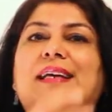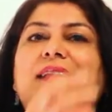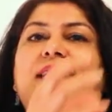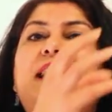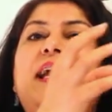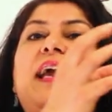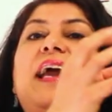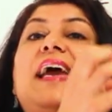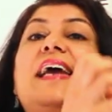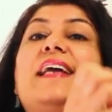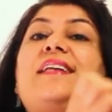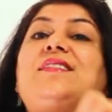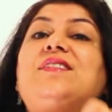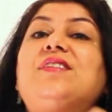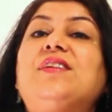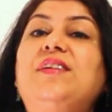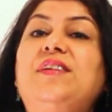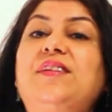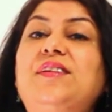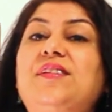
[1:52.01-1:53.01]
they
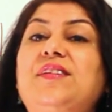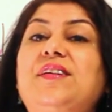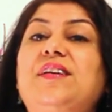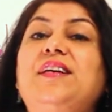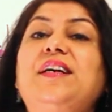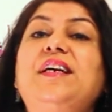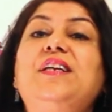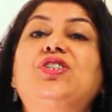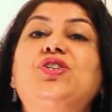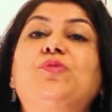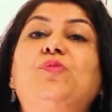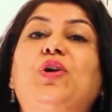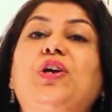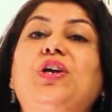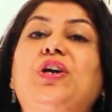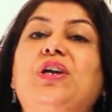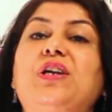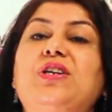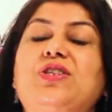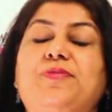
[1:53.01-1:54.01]
enter the
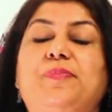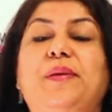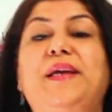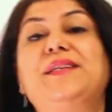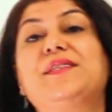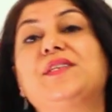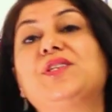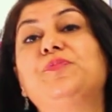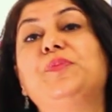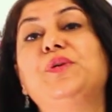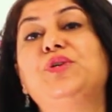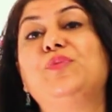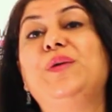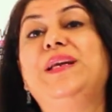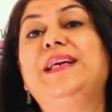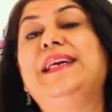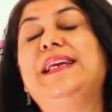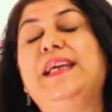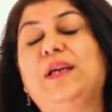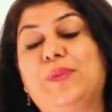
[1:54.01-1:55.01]
intermolecular spaces
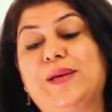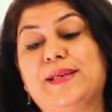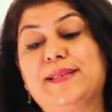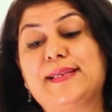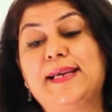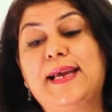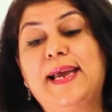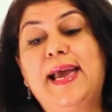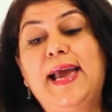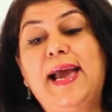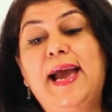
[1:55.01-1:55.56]
between liquids.